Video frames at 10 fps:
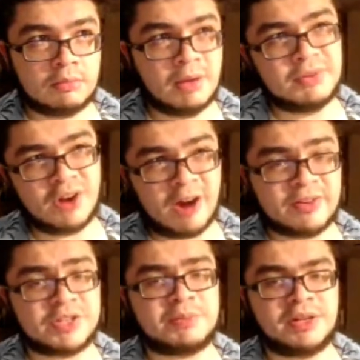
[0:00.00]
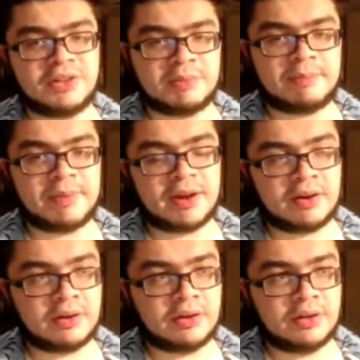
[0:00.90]
Maybe Darvish has been a little bit
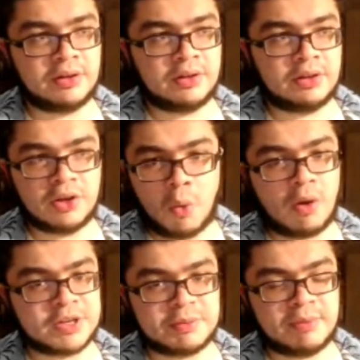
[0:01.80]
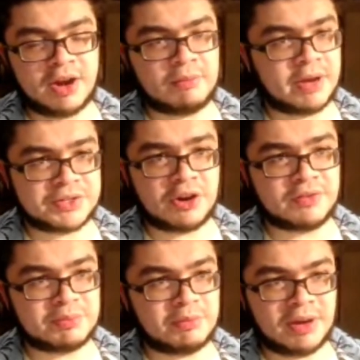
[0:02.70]
better. Gore has been better.
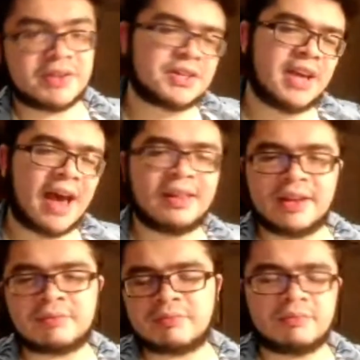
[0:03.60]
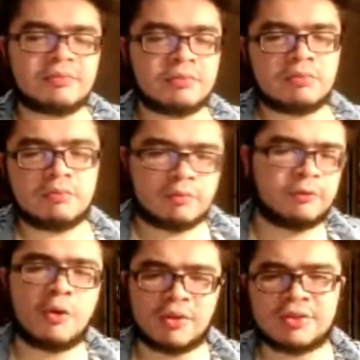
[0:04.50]
Musgrove has been better. So yeah, like
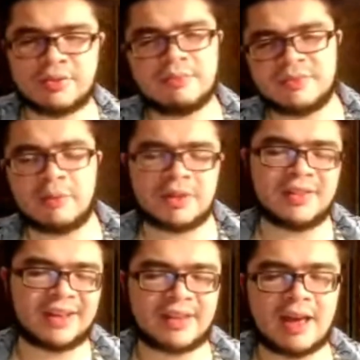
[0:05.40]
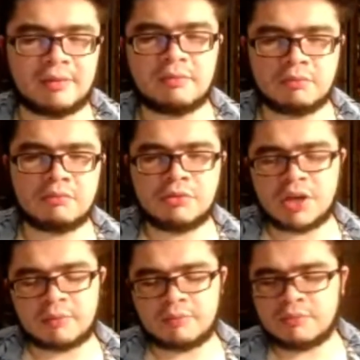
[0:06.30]
4th, something like that.
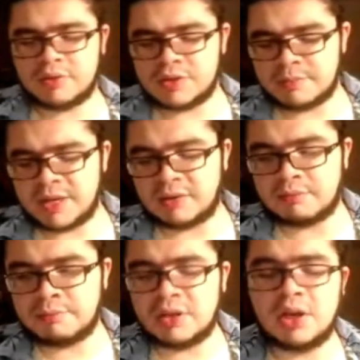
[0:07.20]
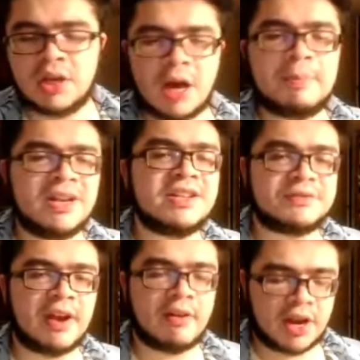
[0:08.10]
You know, depending, but opinions
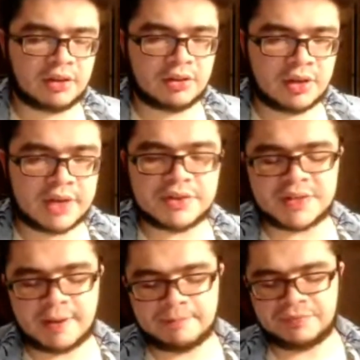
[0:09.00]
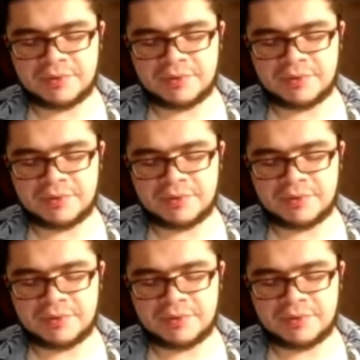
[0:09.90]
varying, I should say.